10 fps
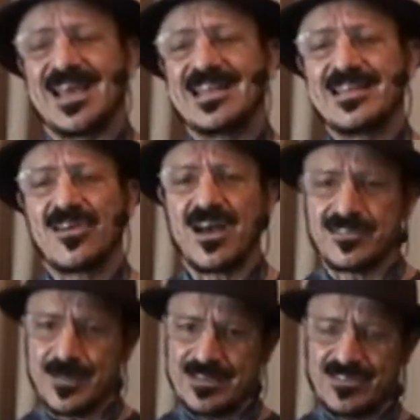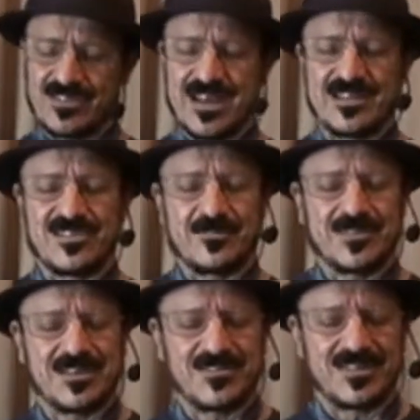And he talks about this
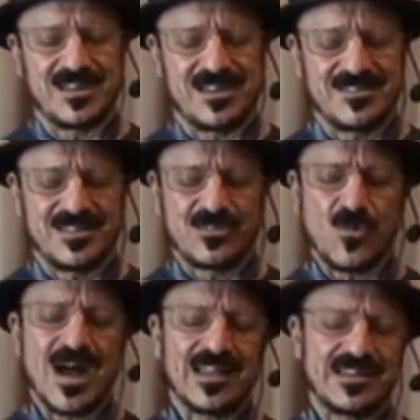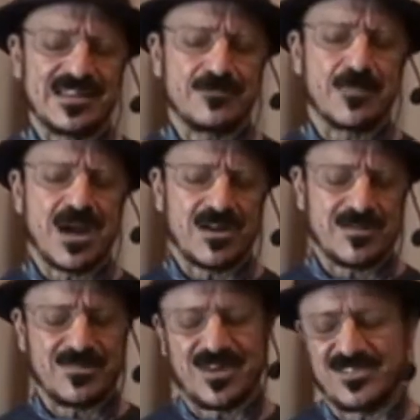concept of this quality of
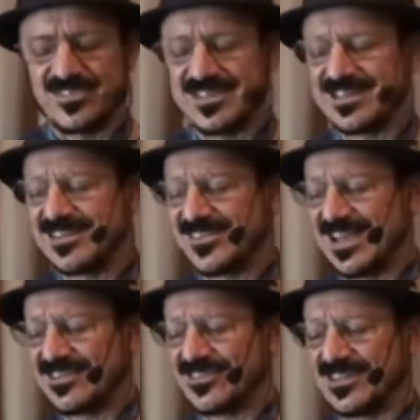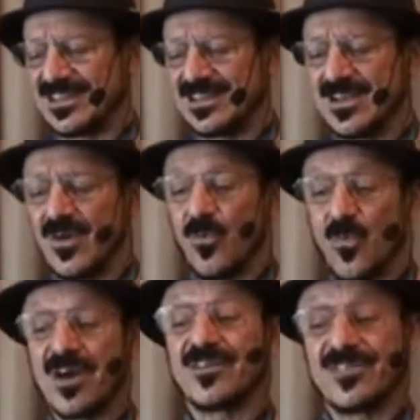market pricing, and it's actually
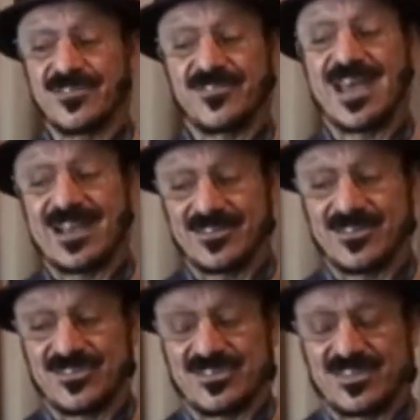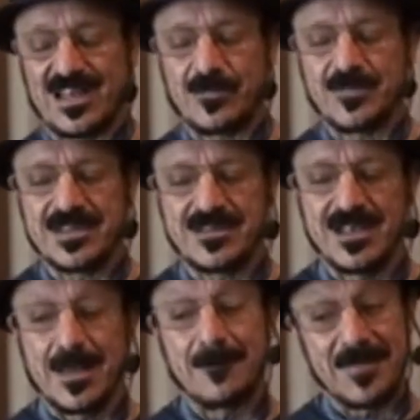one of the factors that's helping
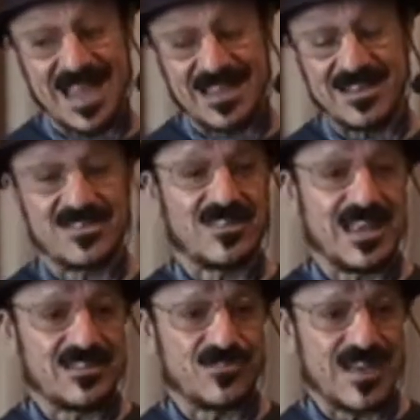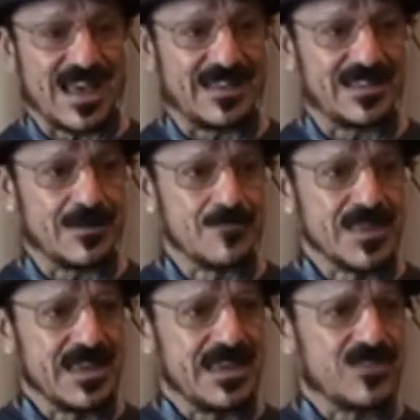make us less violent,
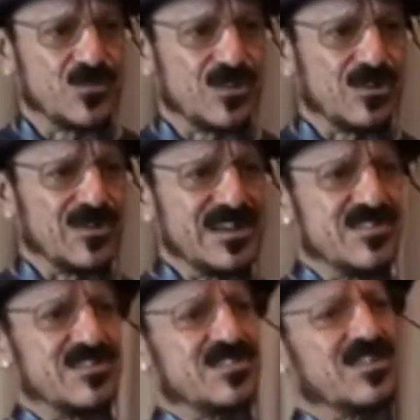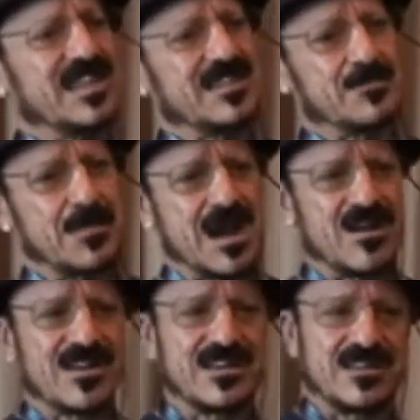is we're learning to just let the
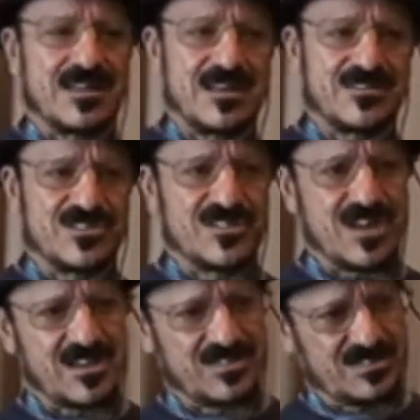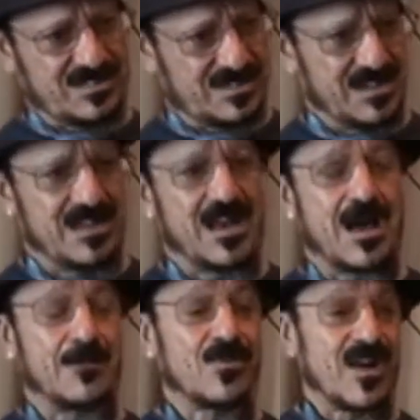market adjust
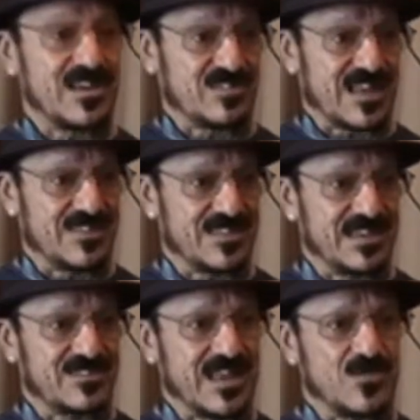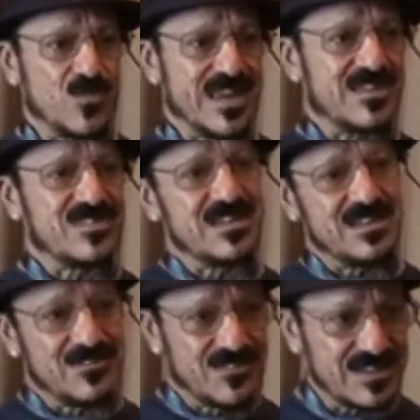a price on things. And we as
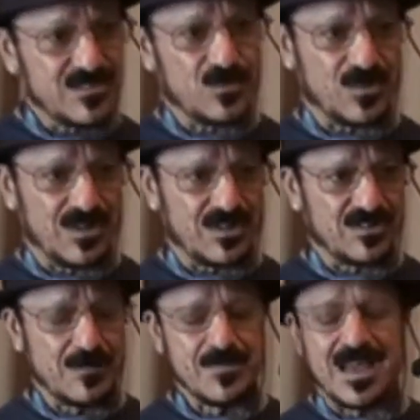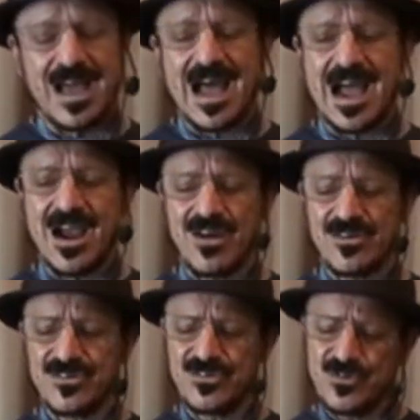individuals
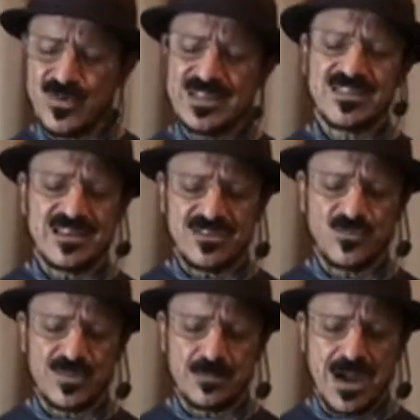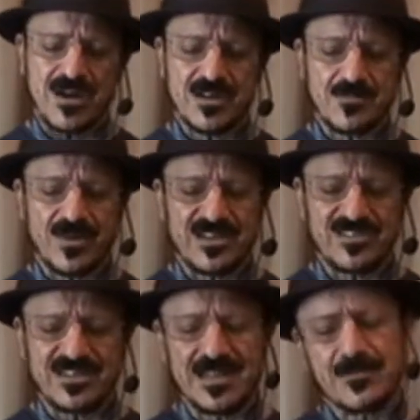are doing things with market
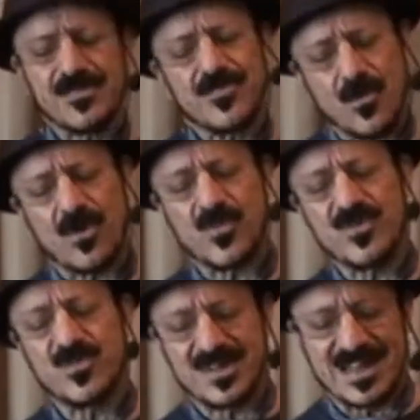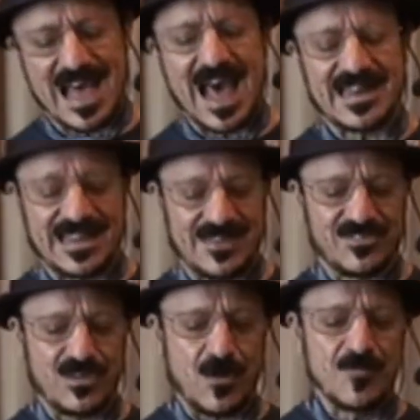pricing that before we would not have.
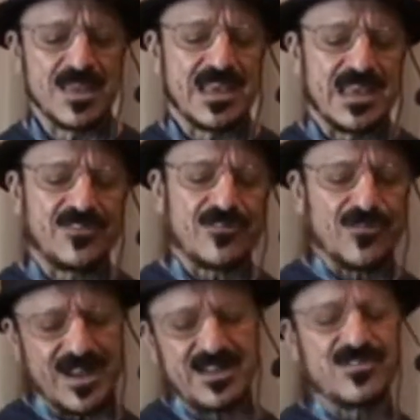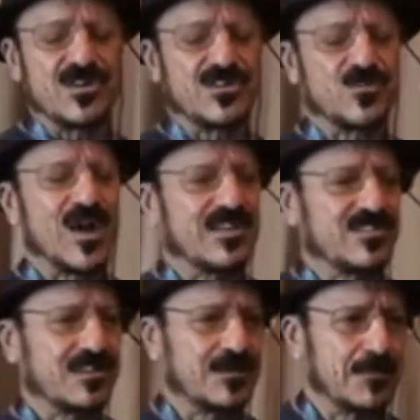So if a friend of yours
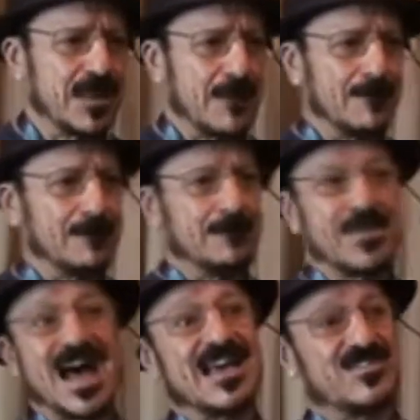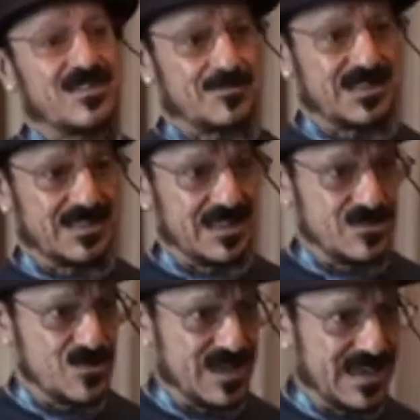wants to buy something that
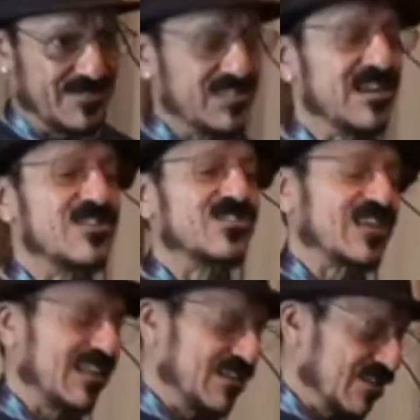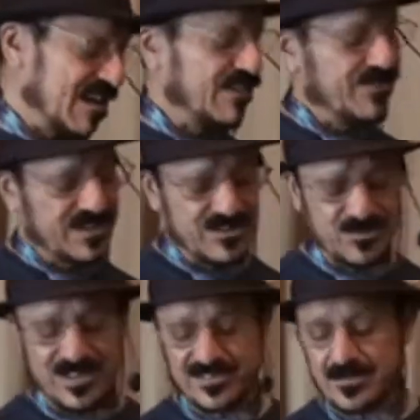you have, let's say you're selling your car, a friend of
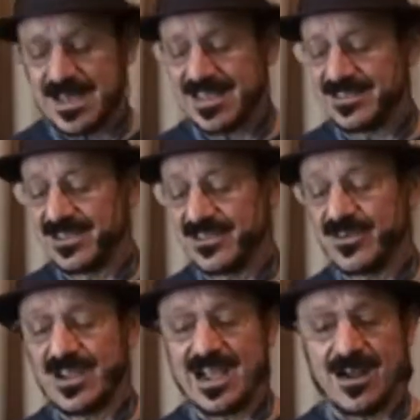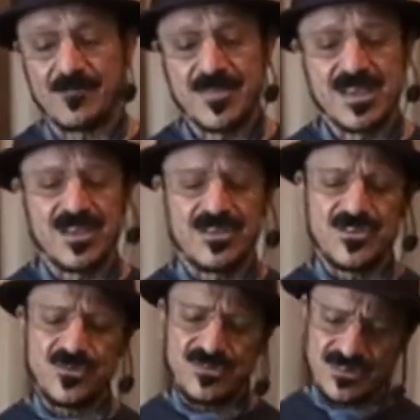yours wants to buy your car,
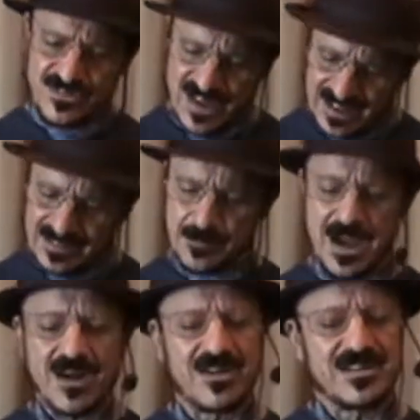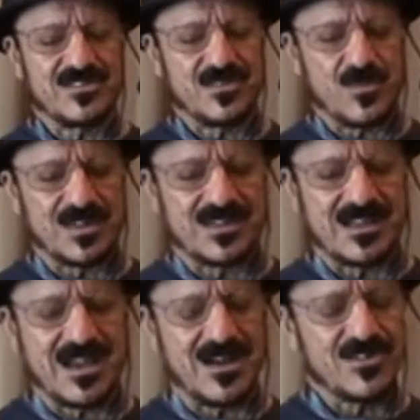you check the market as to what the
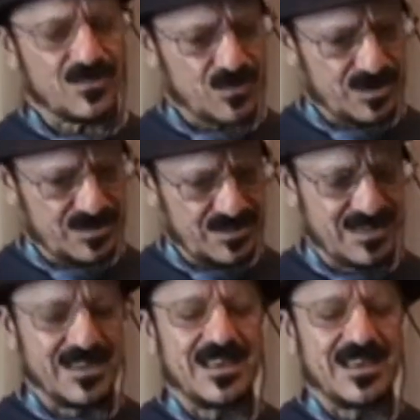car is worth,